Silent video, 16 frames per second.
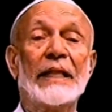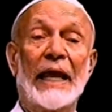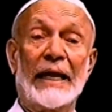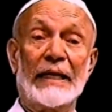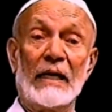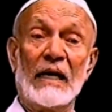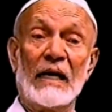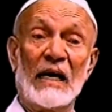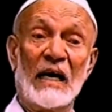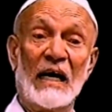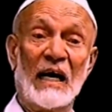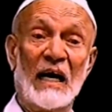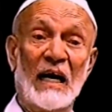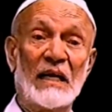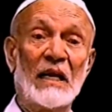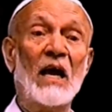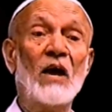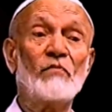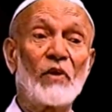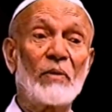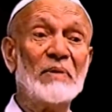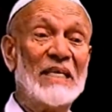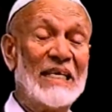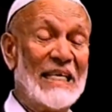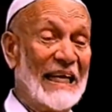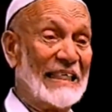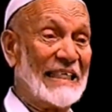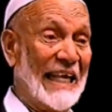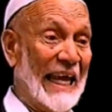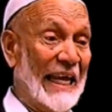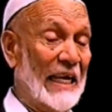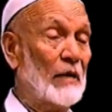They had heard from
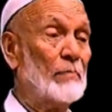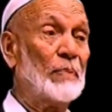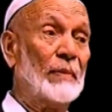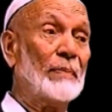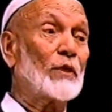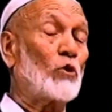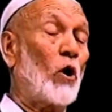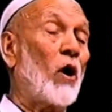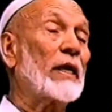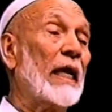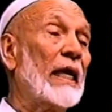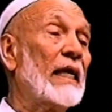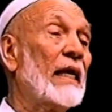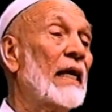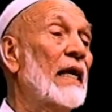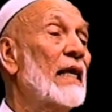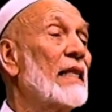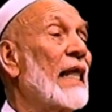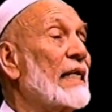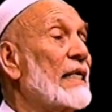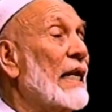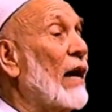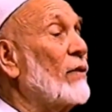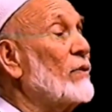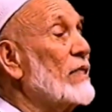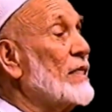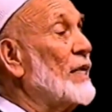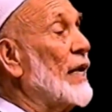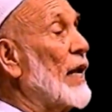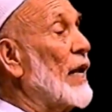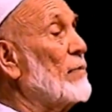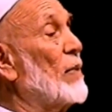hearsay people talking that now
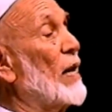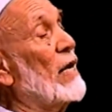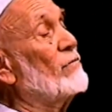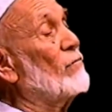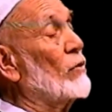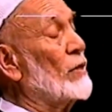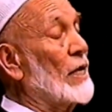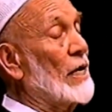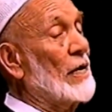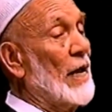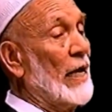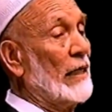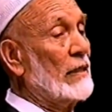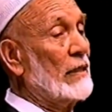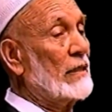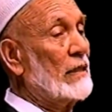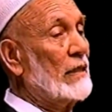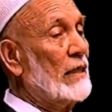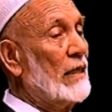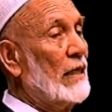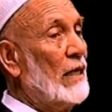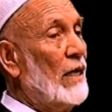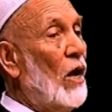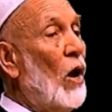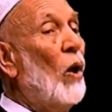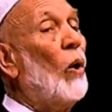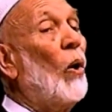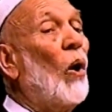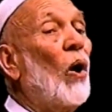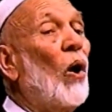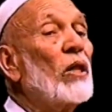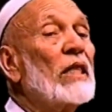he's dead and buried for 3 days.
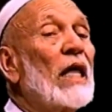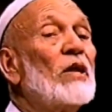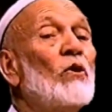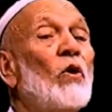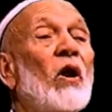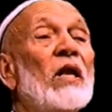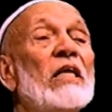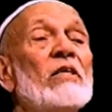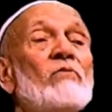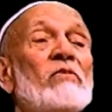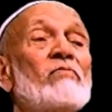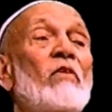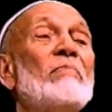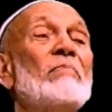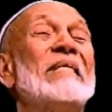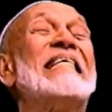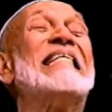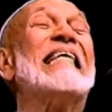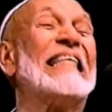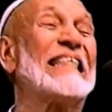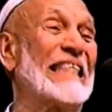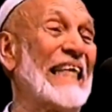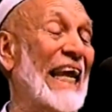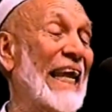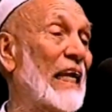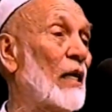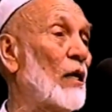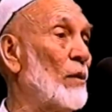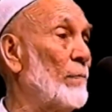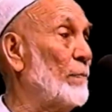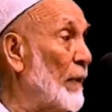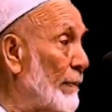All that knowledge was from
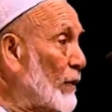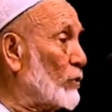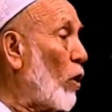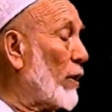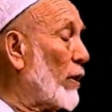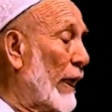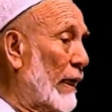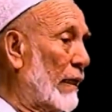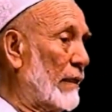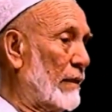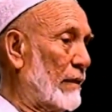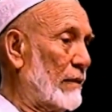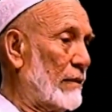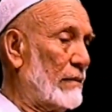hearsay, people talking.